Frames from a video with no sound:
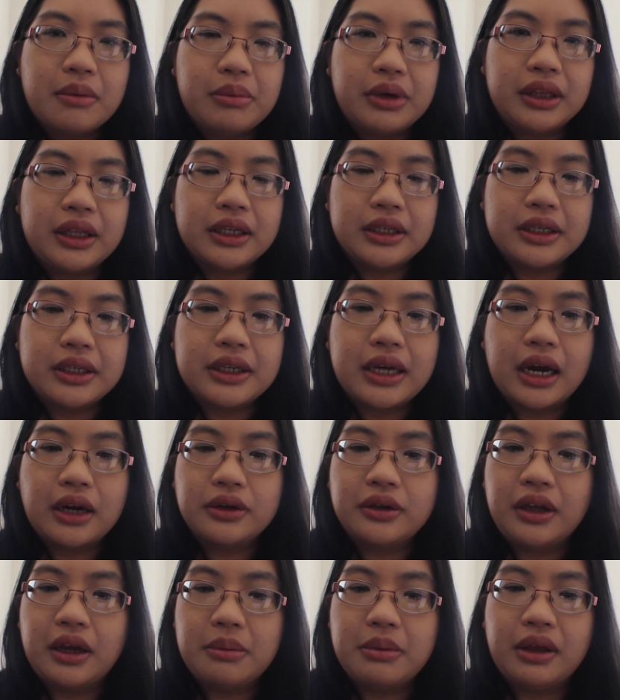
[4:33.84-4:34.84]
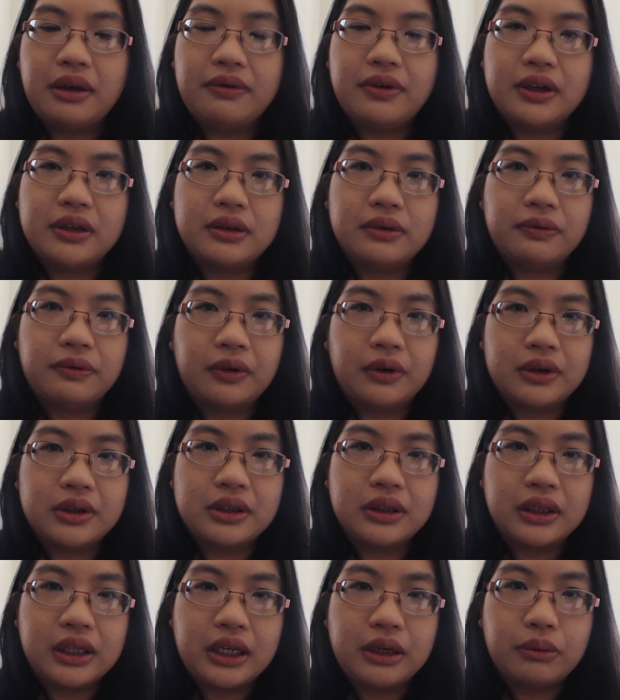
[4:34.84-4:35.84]
but this is actually, I believe, his
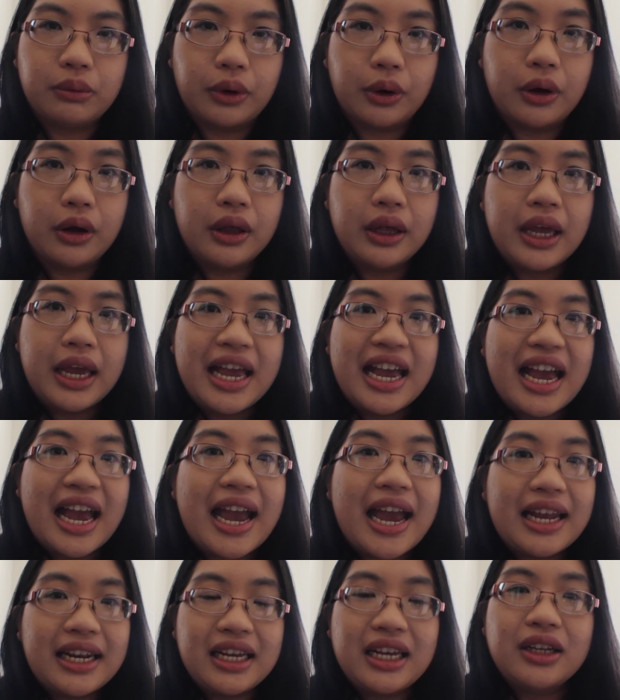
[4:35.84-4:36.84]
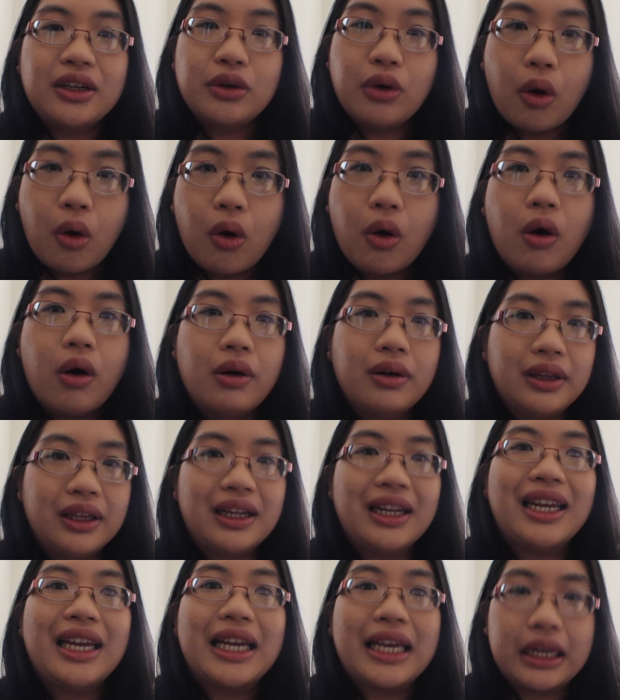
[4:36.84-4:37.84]
first lead role, and he
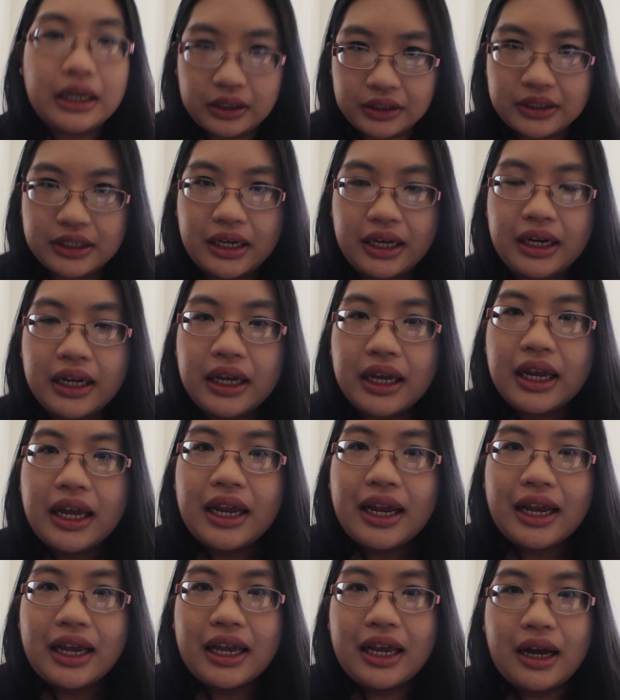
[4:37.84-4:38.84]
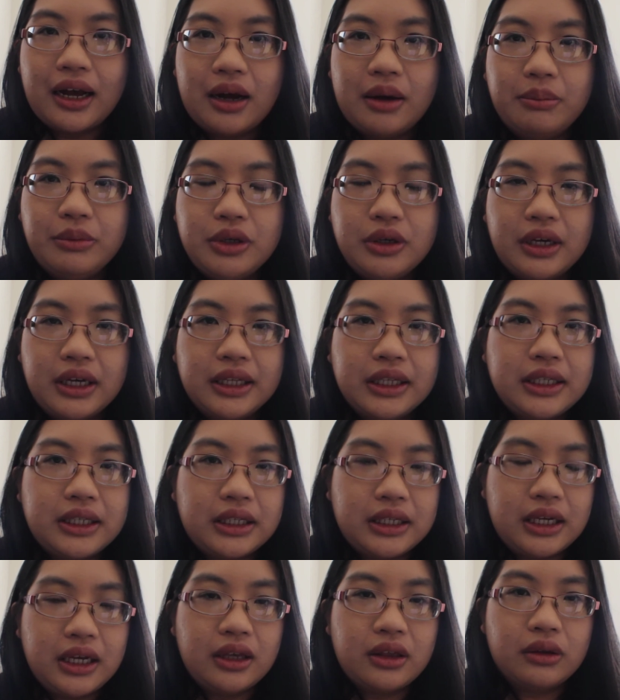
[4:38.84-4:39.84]
totally kills it. You can
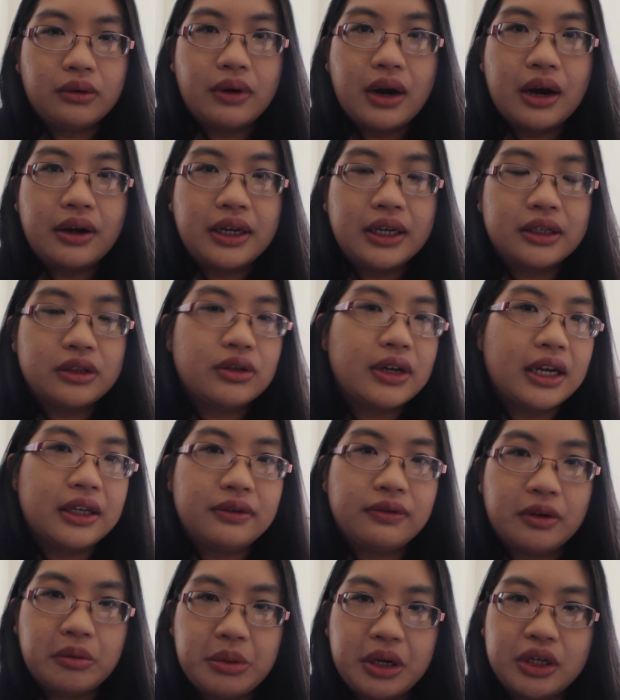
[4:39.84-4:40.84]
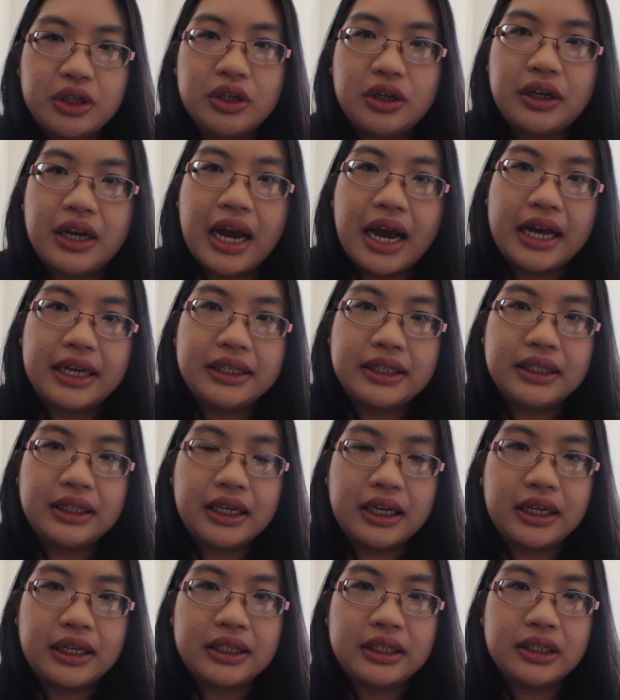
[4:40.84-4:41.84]
see throughout his transformation as
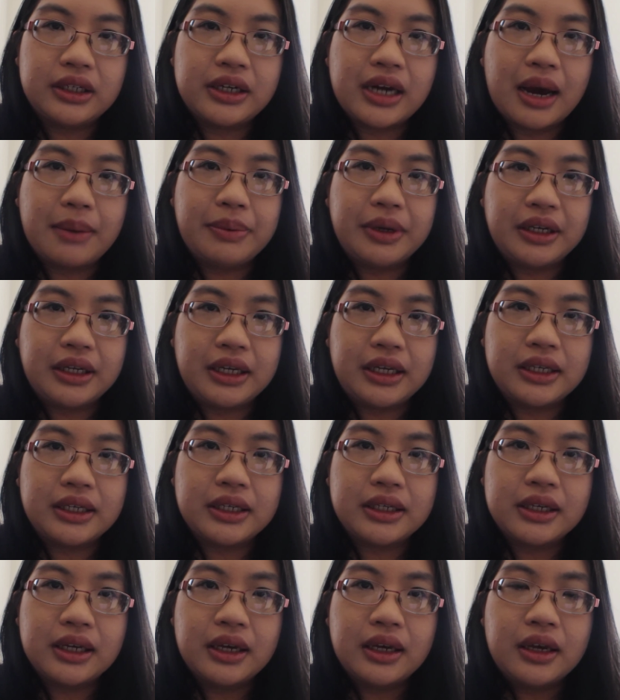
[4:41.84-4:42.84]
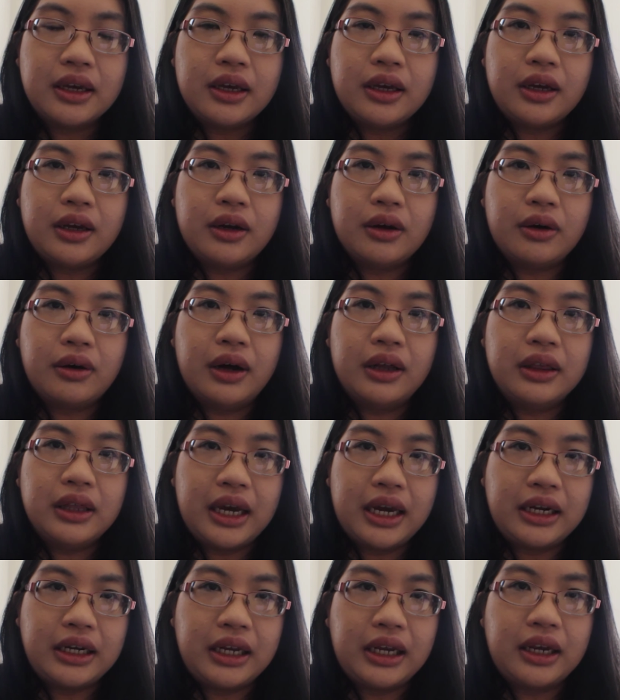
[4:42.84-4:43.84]
this Japanese, you know,
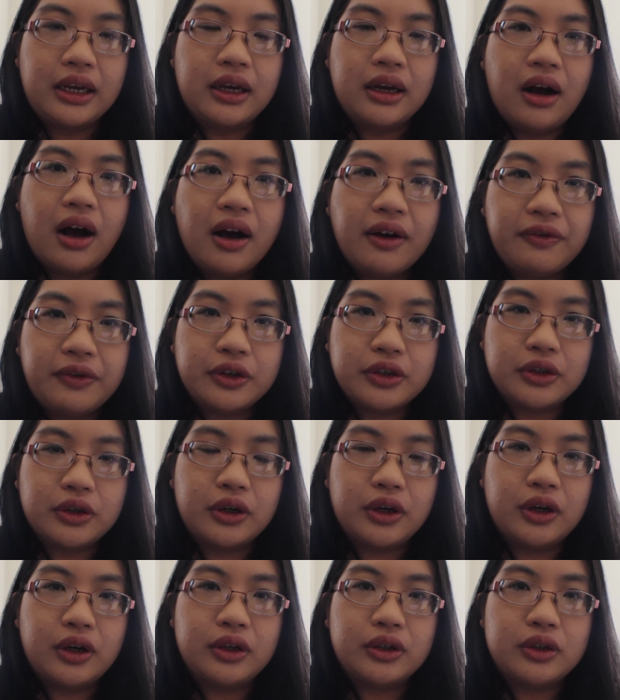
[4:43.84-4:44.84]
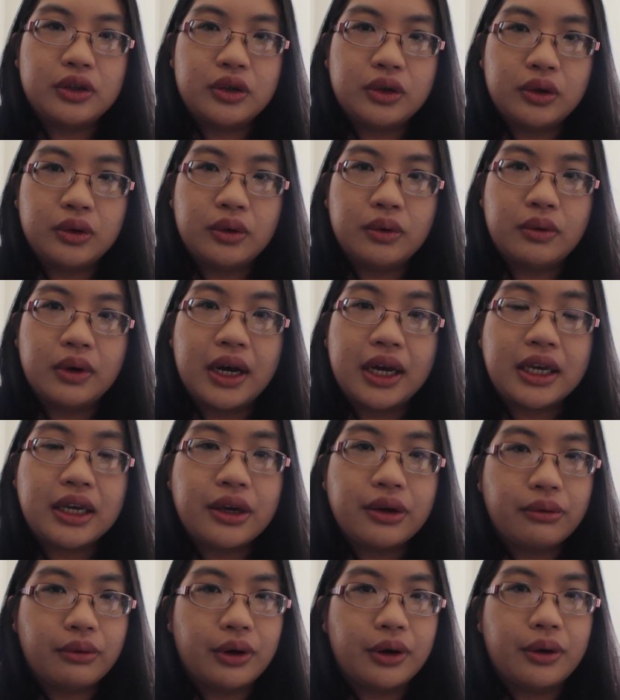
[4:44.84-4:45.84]
aligning officer to a
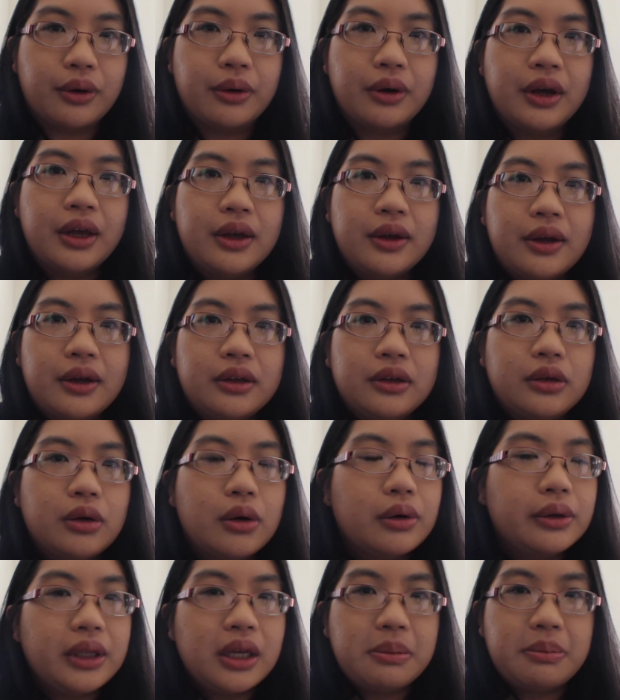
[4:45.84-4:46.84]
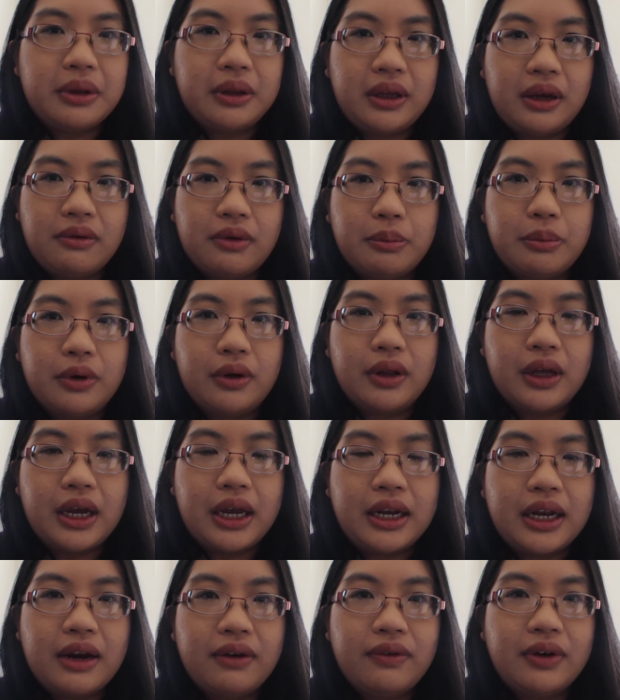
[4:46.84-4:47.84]
hero, totally believable,
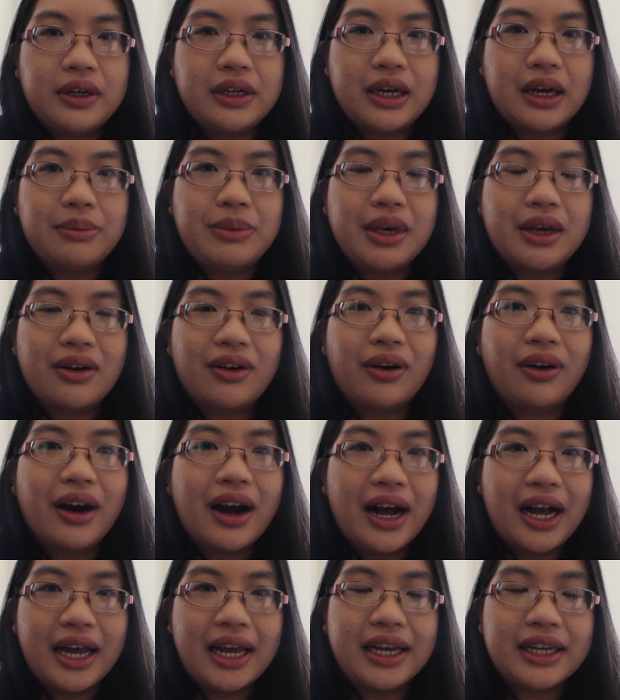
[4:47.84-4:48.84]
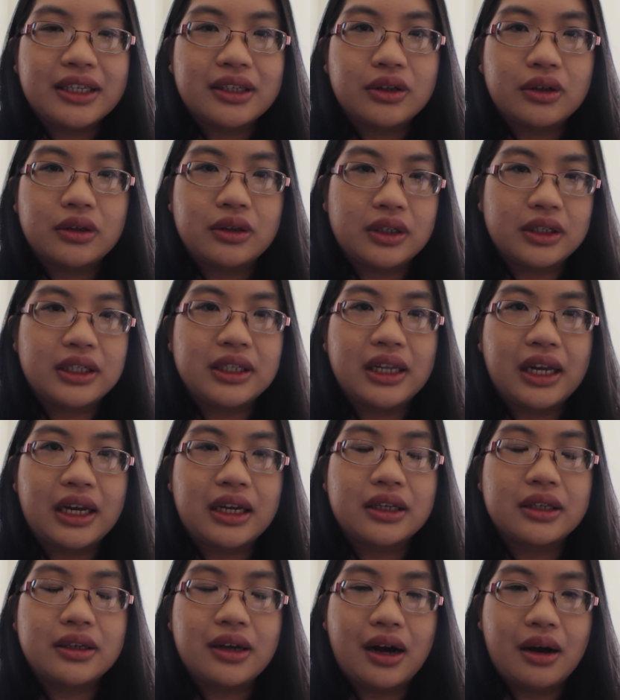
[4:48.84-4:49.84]
and every time he cries, you're just
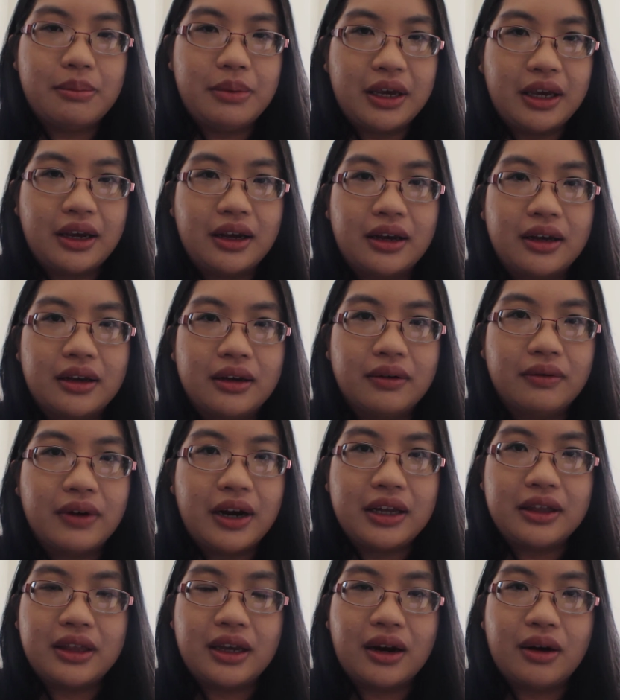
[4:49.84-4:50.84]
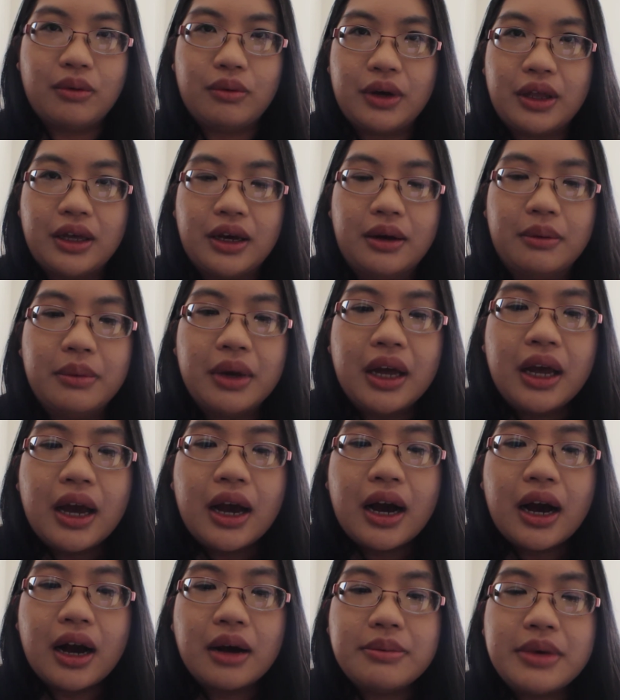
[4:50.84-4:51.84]
like sobbing right there with him.
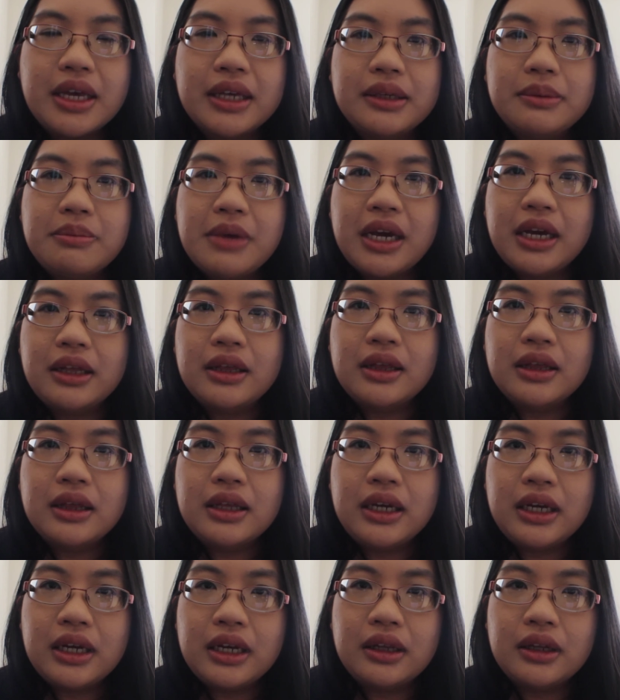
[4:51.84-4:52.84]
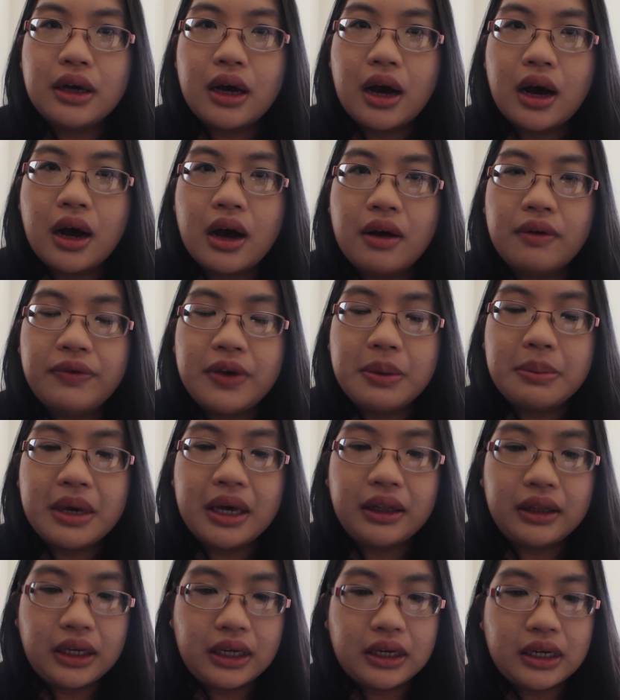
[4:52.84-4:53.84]
His main lead,
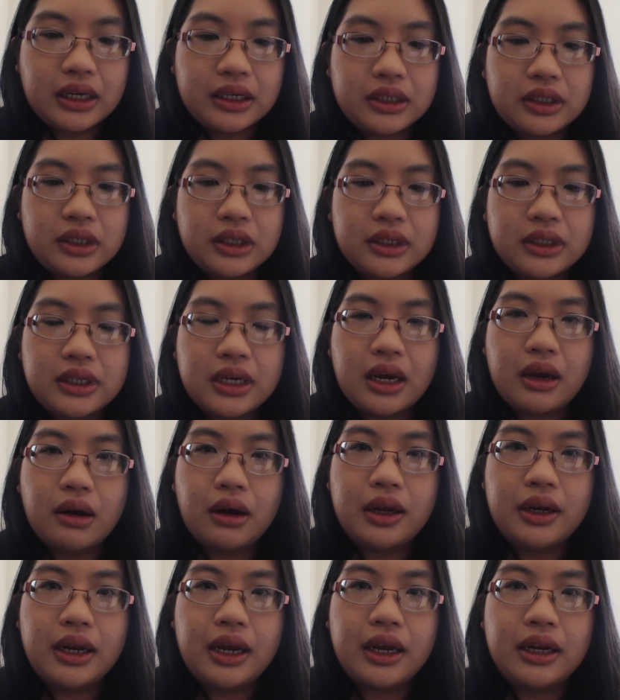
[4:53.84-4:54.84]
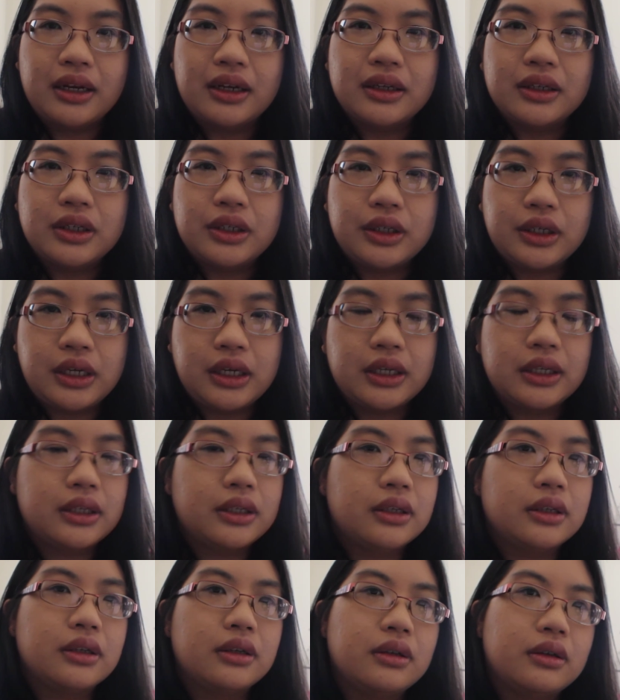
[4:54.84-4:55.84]
female lead, is Jin Se-yeon, and
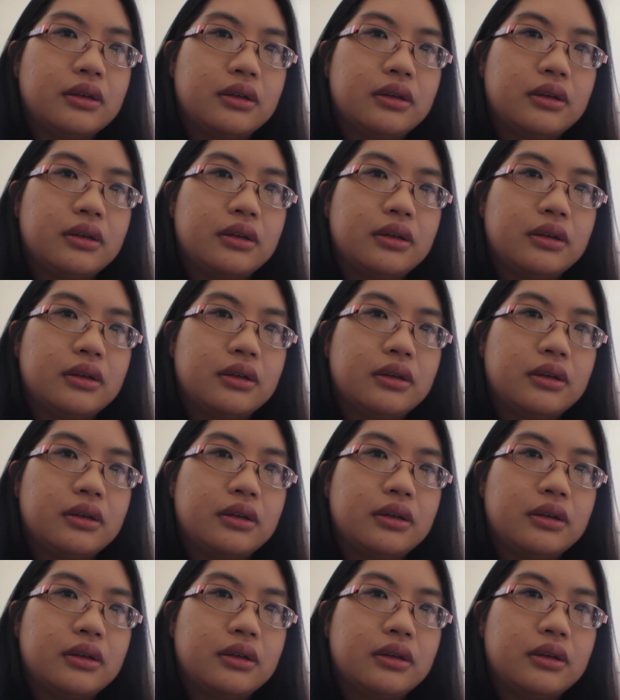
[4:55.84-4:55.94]
she's,